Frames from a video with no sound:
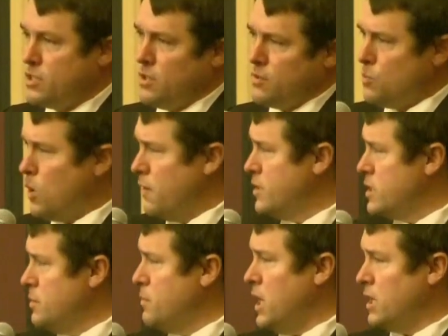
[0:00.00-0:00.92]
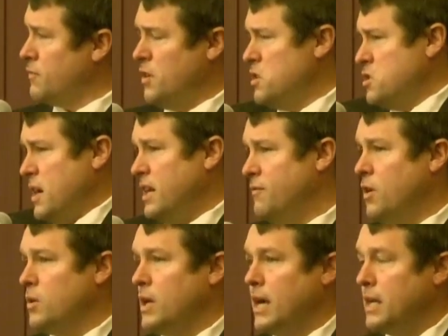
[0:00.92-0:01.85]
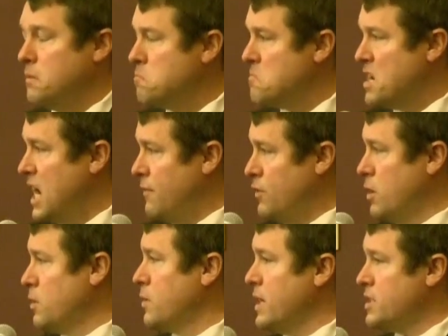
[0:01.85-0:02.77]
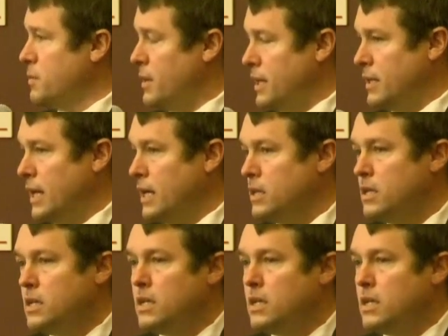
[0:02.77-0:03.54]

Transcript: So it was more of a symbolic vote, so I didn't vote on it. And I have no regrets about that.